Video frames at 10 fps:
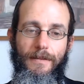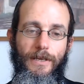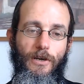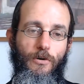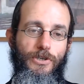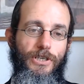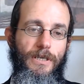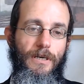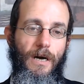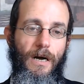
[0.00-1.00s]
the
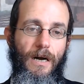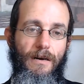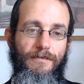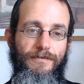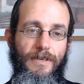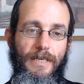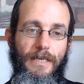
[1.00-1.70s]
notion of